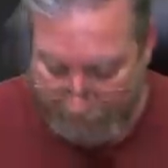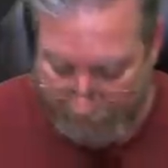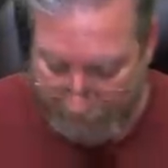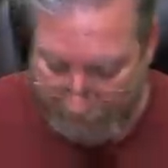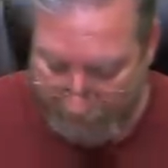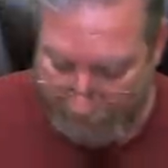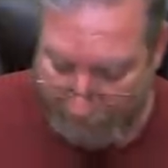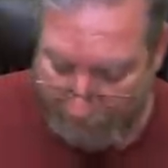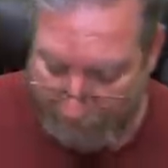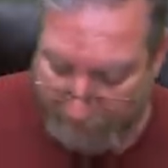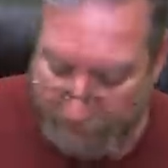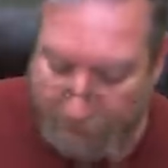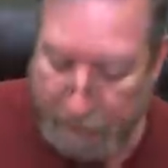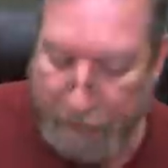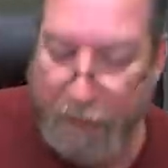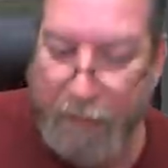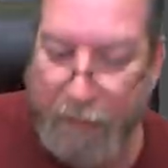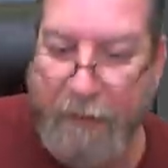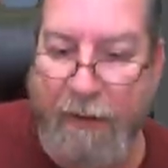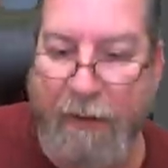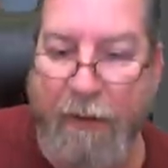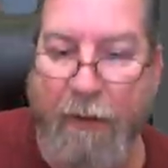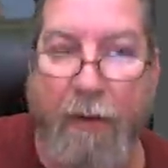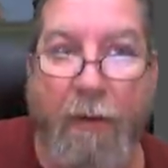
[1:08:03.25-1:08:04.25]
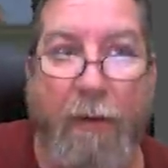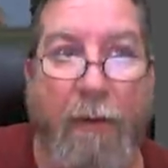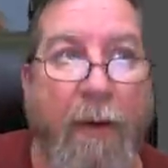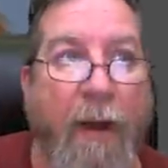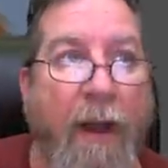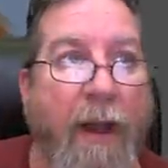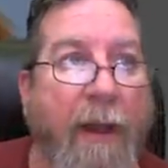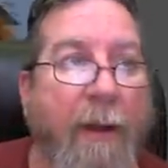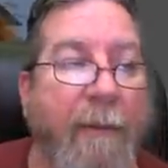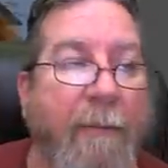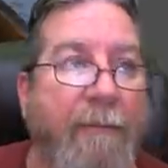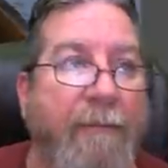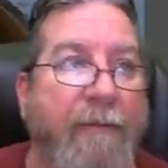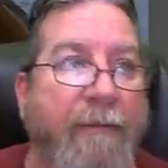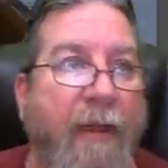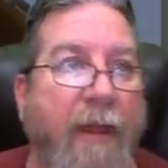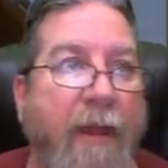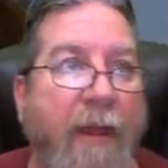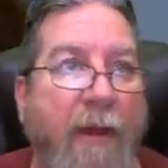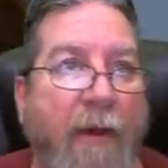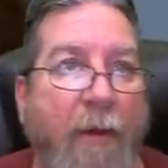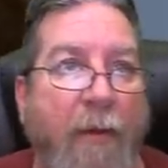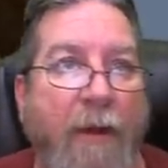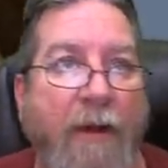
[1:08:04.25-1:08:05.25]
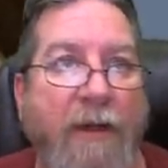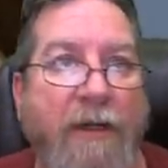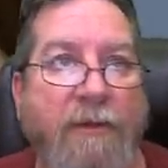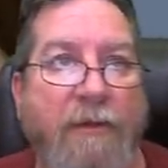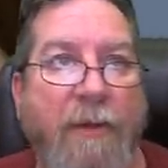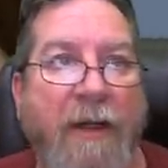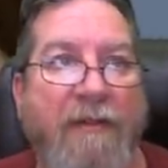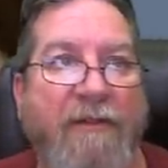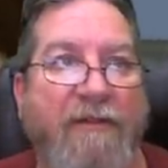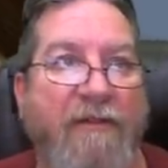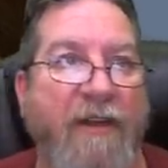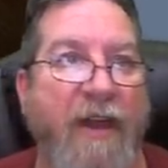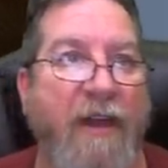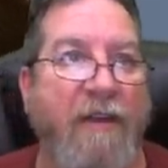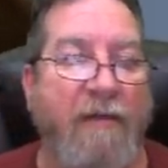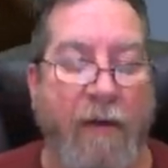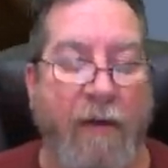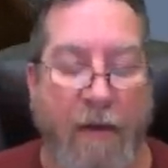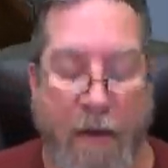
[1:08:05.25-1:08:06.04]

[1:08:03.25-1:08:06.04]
it'll slowly go away. What is my favorite